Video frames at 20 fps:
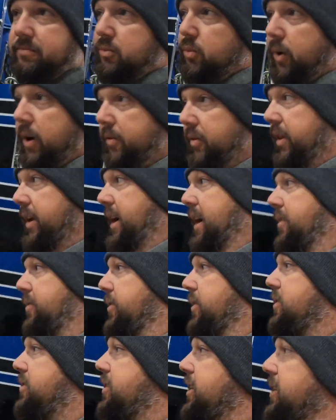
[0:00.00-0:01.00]
whatever they had
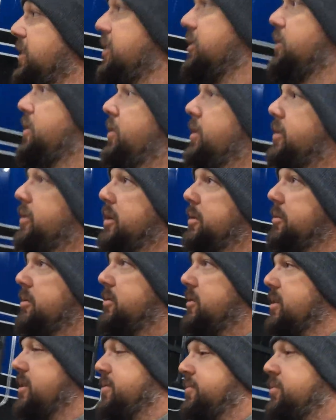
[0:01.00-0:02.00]
for a trailer, whoever owned it
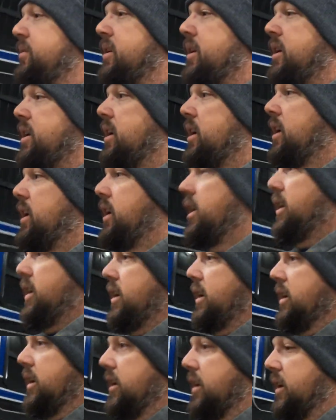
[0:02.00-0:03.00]
before.
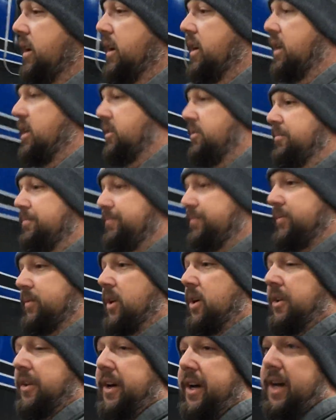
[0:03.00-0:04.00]

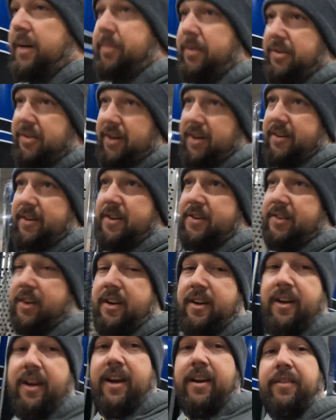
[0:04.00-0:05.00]
All the hopper trailers
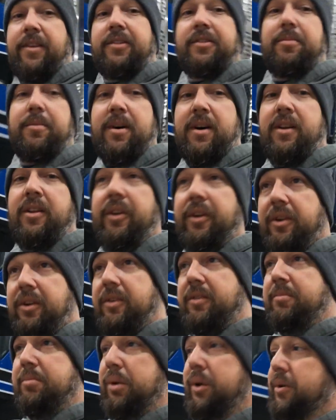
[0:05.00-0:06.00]
all have the small
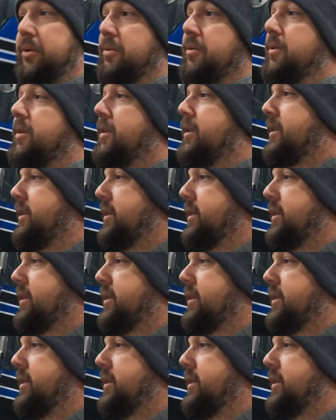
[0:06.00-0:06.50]
little blue